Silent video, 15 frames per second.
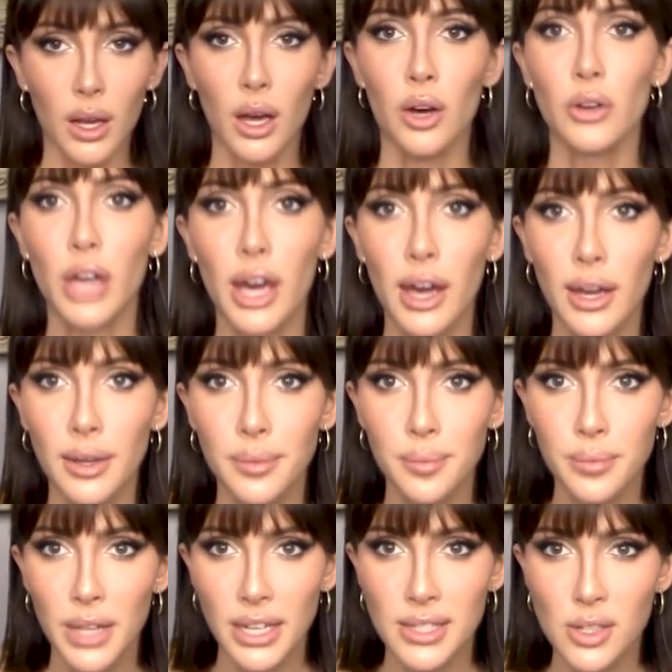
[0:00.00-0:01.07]
Okay,
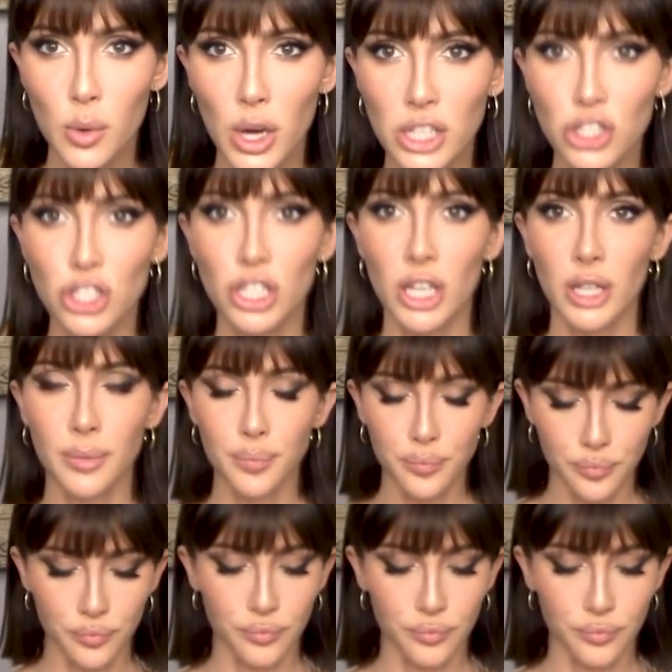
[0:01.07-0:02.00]
next question.